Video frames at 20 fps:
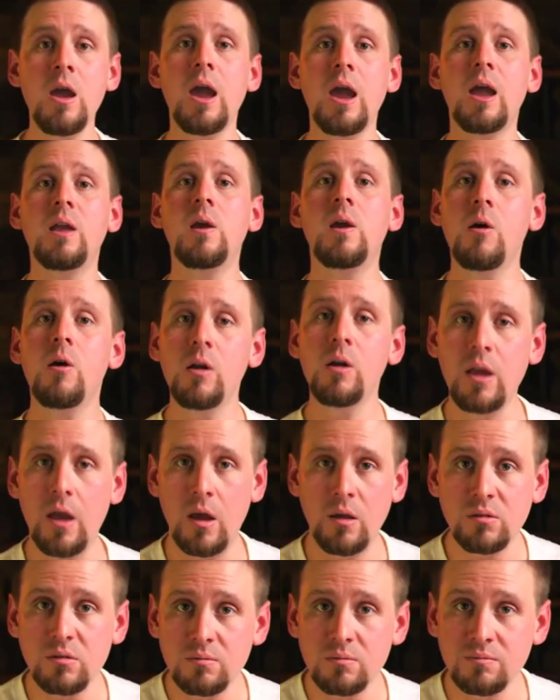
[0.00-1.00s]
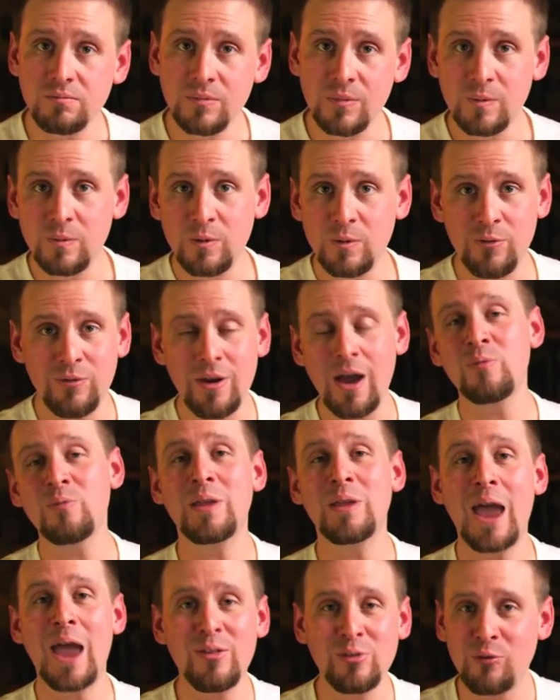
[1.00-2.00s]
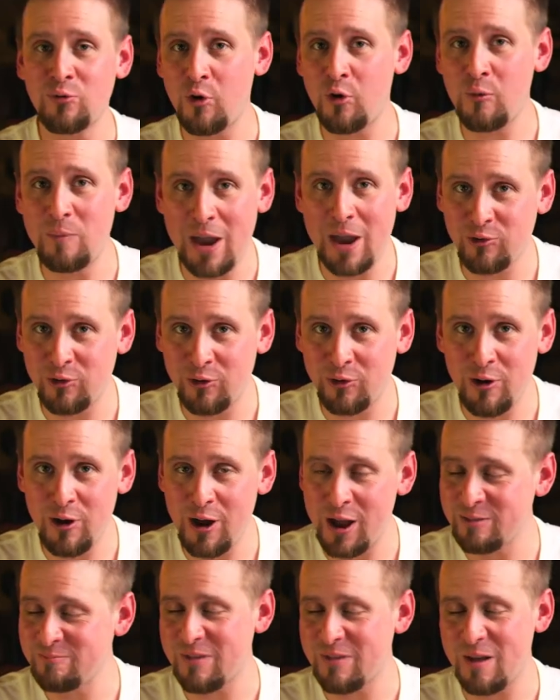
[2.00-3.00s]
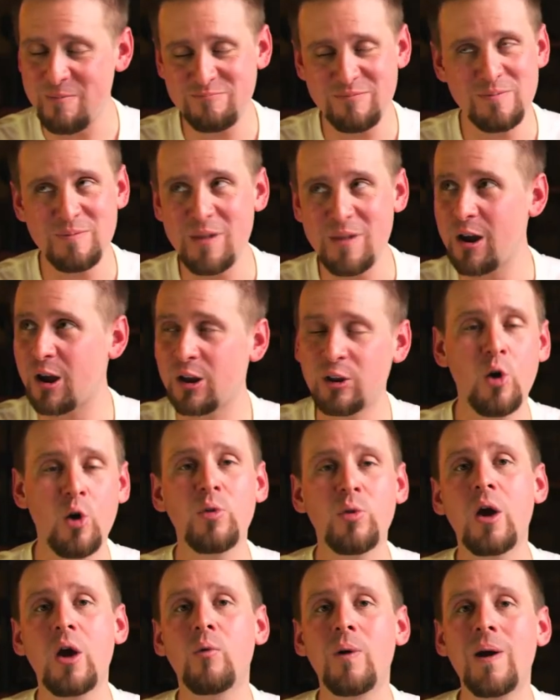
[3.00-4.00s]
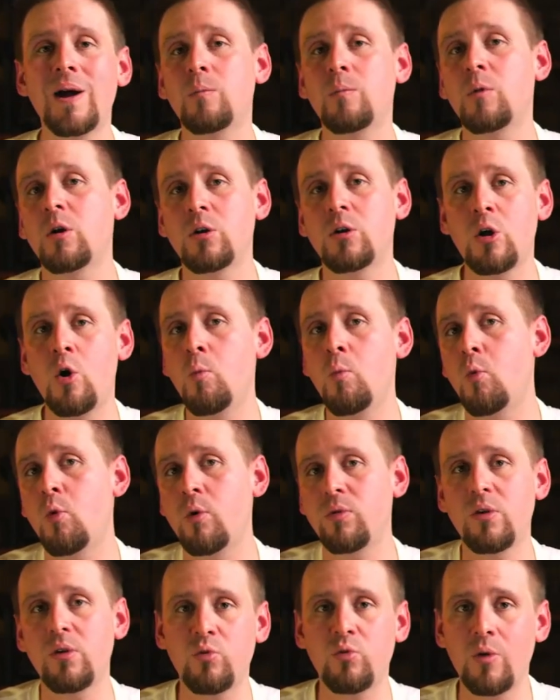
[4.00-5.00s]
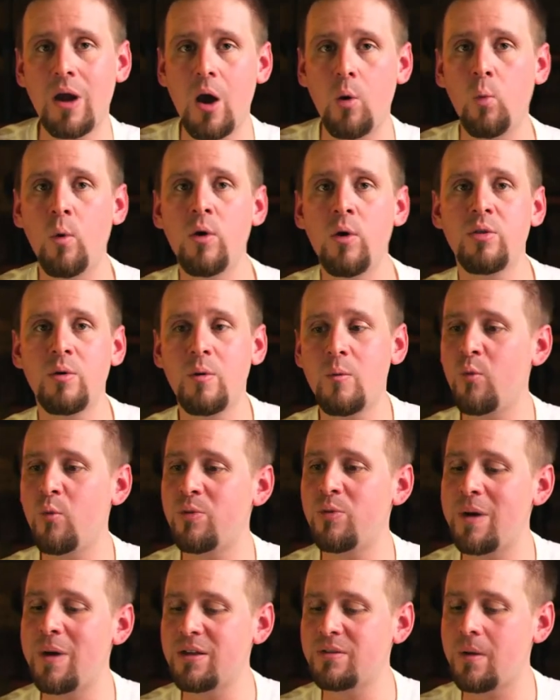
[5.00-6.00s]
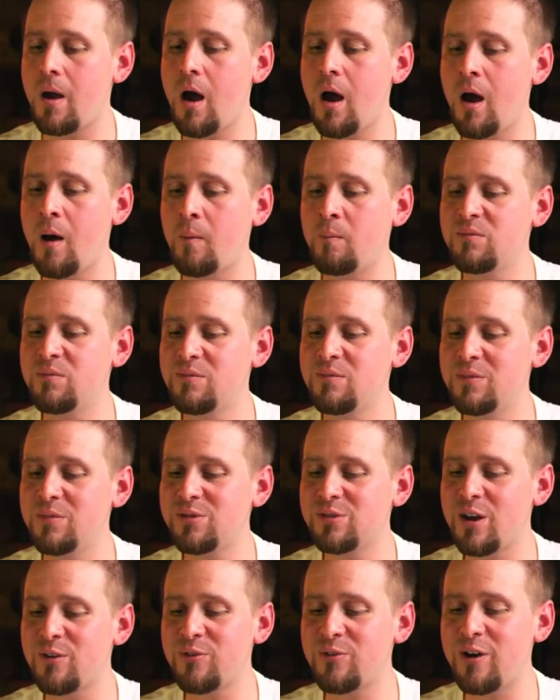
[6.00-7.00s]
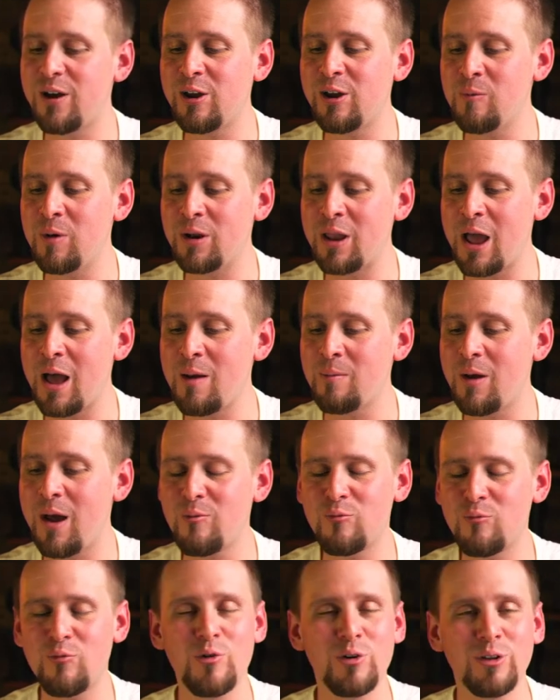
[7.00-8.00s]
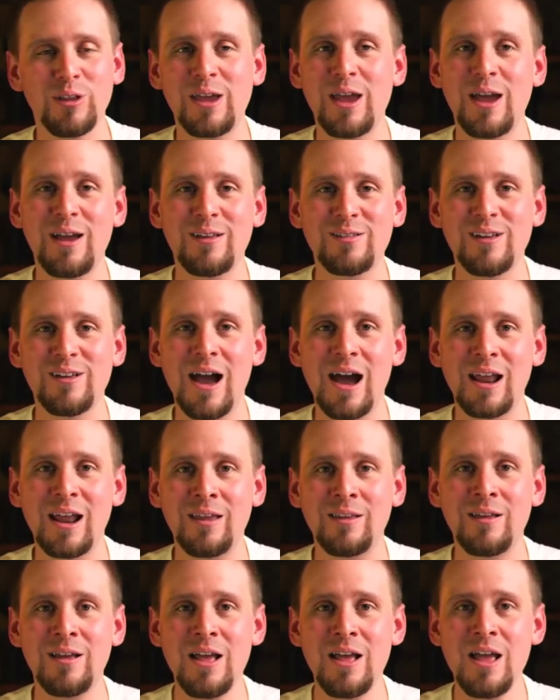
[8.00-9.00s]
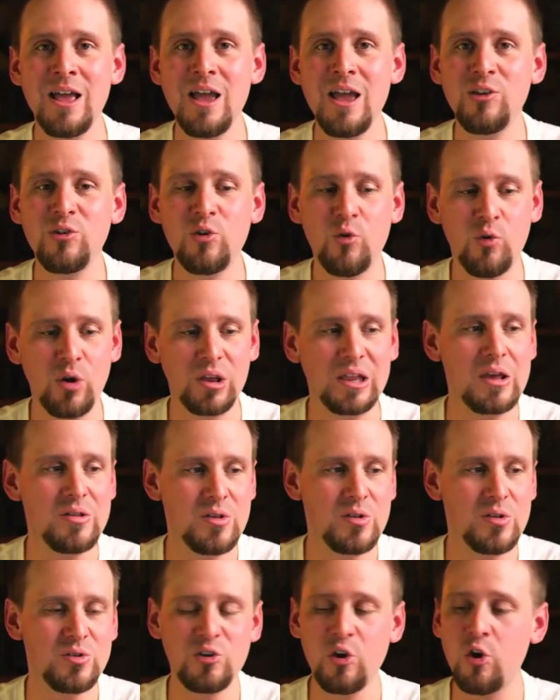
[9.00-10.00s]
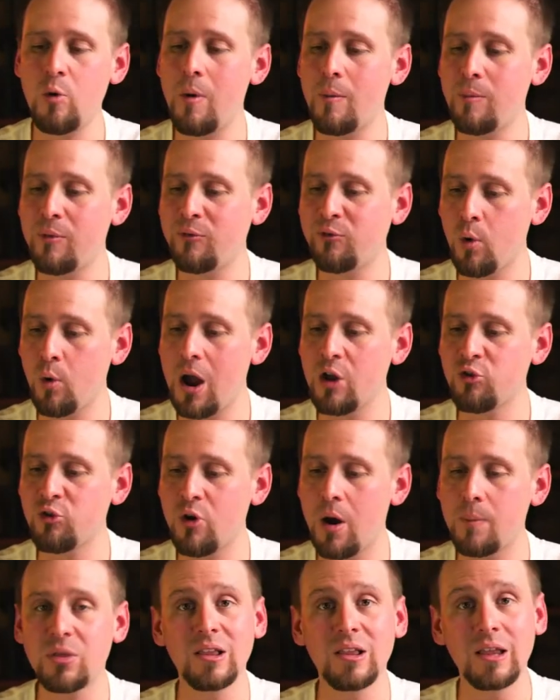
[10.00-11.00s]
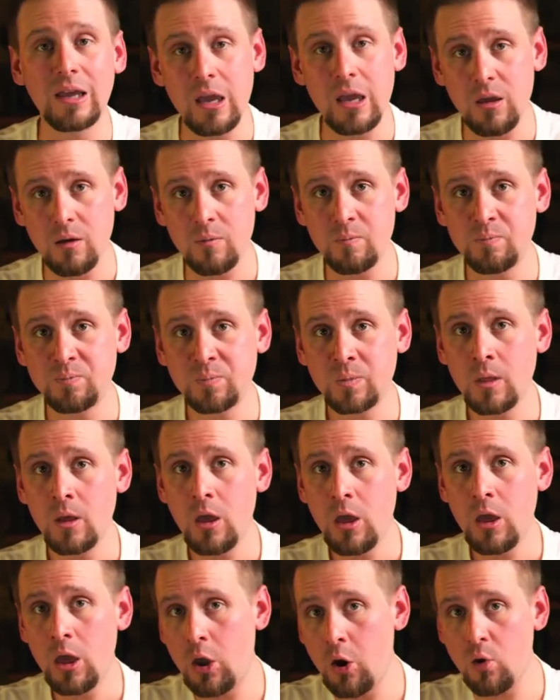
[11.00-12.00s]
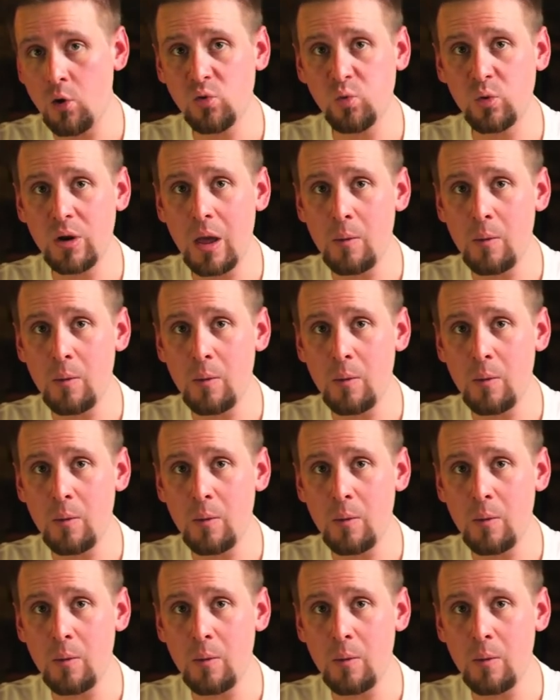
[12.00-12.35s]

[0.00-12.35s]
and here it is you guys have been asking for a Patreon. I'm not going to go that route. I'm going to go more this route with, with my um, stuff right here, but I'm, I'm really excited to release this to you. But before I drop the link, here's what